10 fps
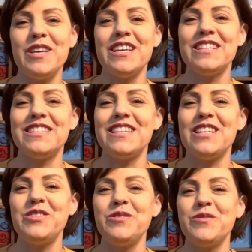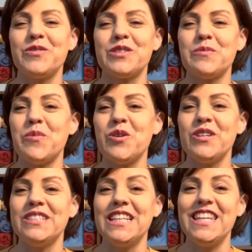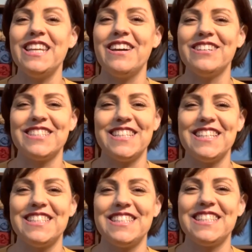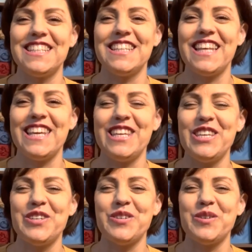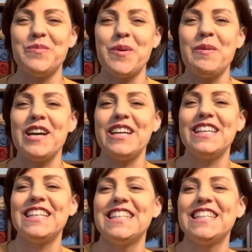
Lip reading: and stay tuned for some more knitting content. Thank you. Bye-bye.